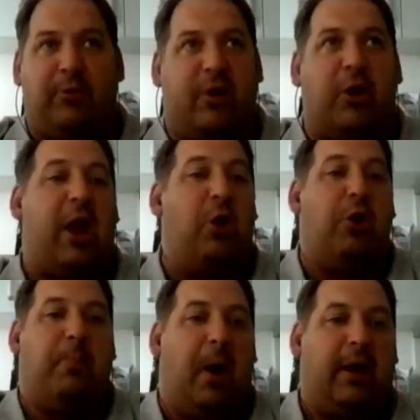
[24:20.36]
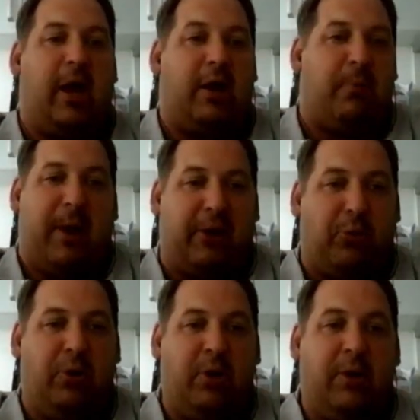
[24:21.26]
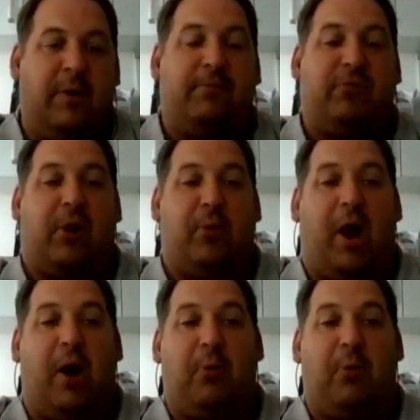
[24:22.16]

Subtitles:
was okay on the bike, I could pedal. So